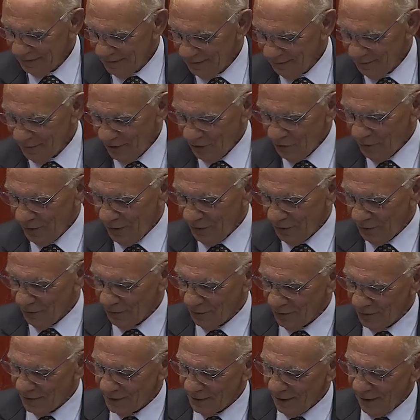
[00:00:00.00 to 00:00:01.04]
my twin
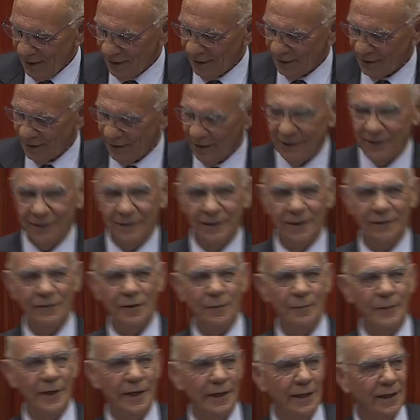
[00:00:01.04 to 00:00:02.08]
daughters, Alika and
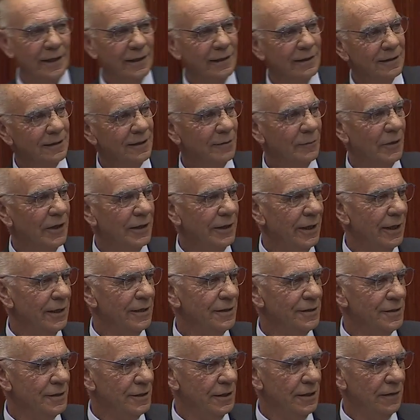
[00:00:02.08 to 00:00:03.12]
Rebecca, and my
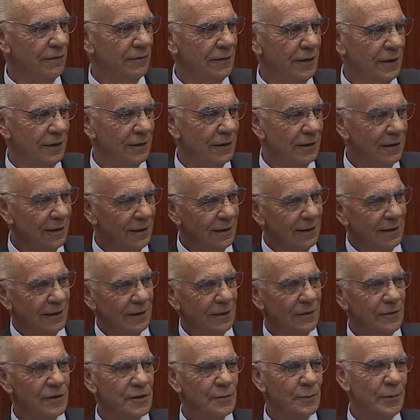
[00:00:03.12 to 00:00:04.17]
youngest, Tiffany,
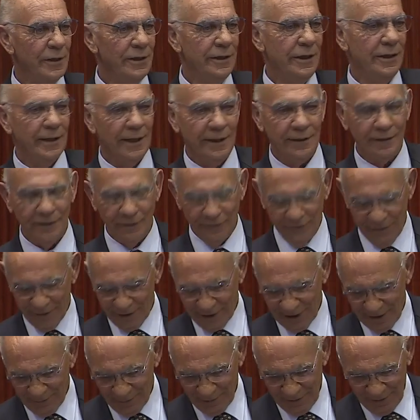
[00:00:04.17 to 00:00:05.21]
who has been in London for a
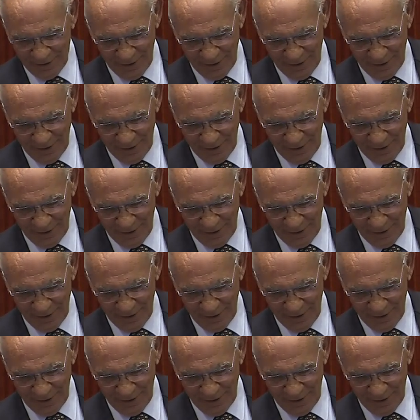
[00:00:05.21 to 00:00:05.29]
couple of